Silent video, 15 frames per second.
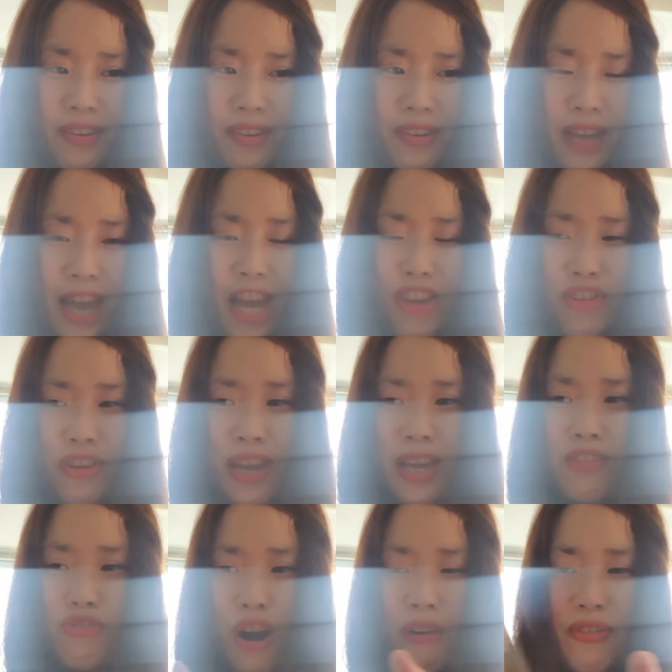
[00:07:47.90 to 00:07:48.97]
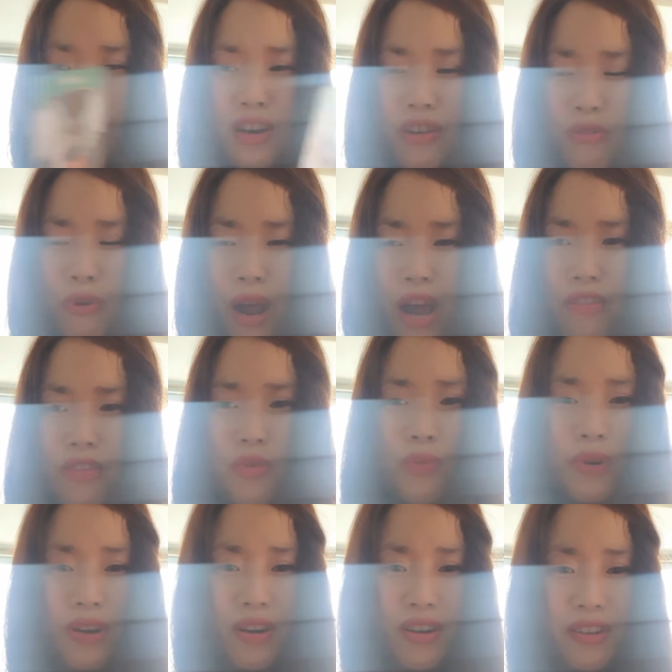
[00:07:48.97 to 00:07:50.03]
Okay, you can travel around the
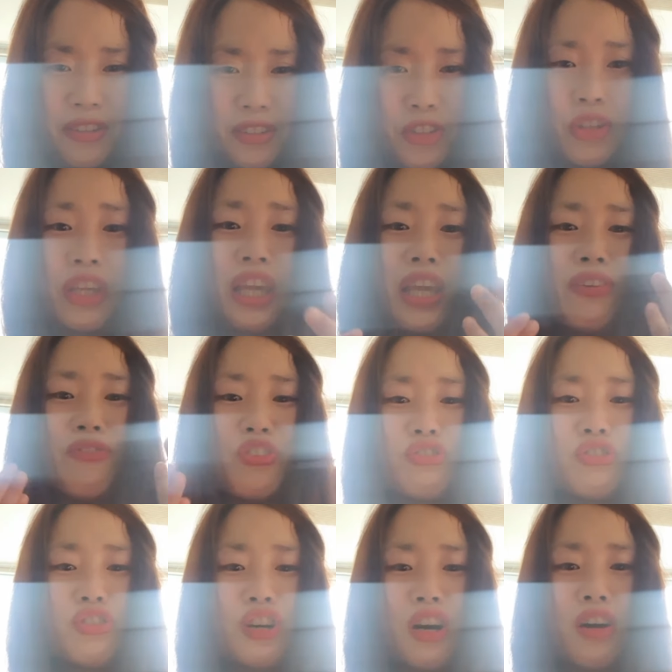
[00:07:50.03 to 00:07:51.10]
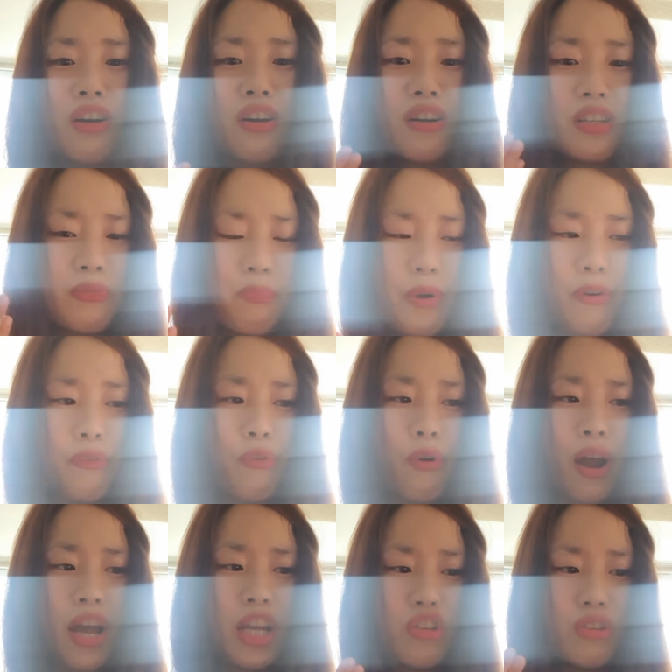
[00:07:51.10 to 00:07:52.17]
world to give you uh,
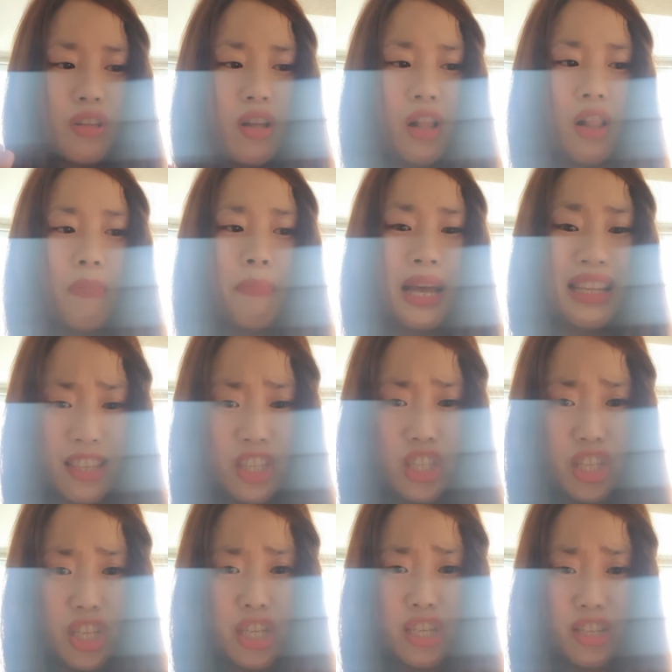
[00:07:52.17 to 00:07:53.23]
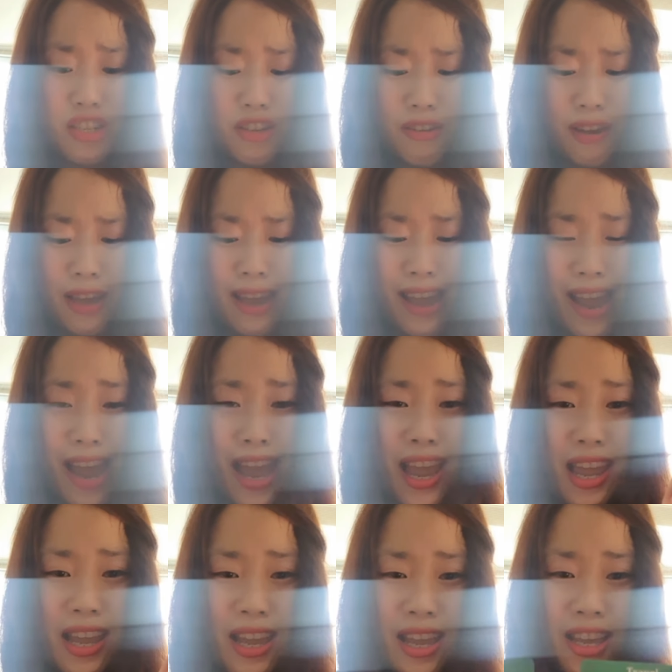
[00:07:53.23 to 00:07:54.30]
inspirational messages.
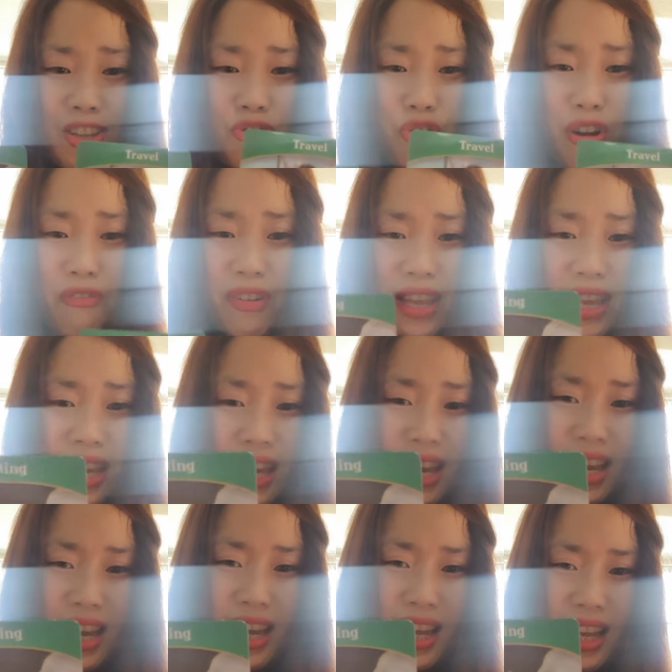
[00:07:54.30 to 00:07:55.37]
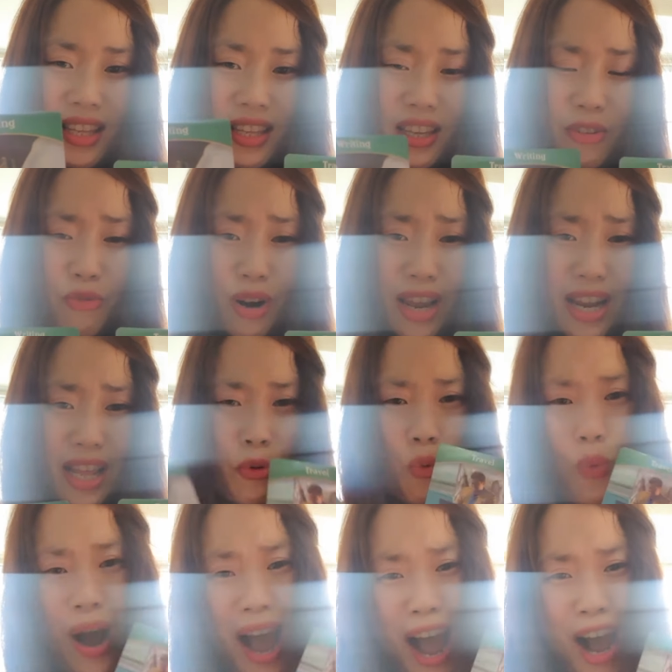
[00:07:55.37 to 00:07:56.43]
Okay, traveling and uh, writing.
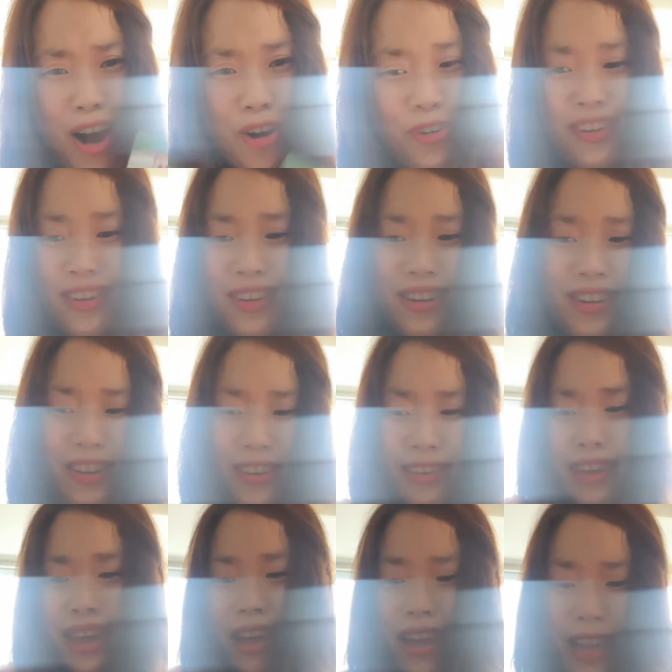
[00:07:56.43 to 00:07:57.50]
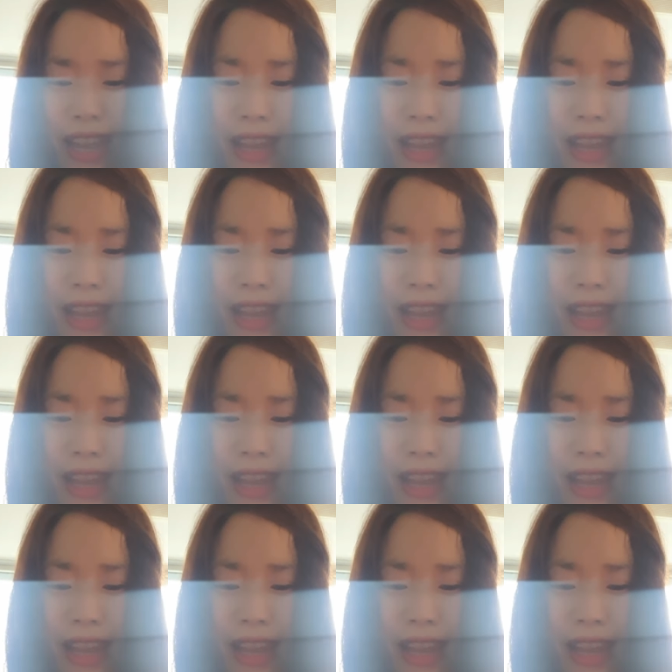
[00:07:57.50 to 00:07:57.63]
Wow. Okay,